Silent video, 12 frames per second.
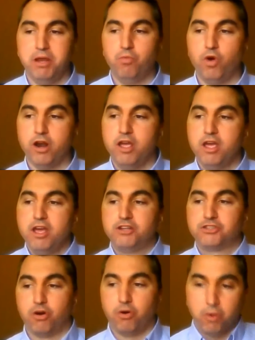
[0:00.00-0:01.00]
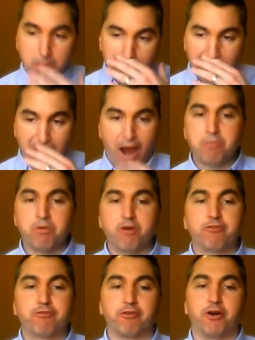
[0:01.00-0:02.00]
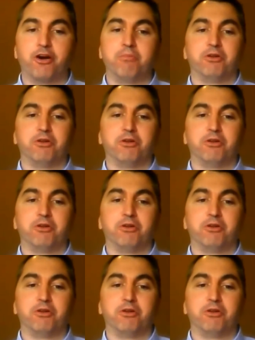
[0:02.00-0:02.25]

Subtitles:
I'm a firm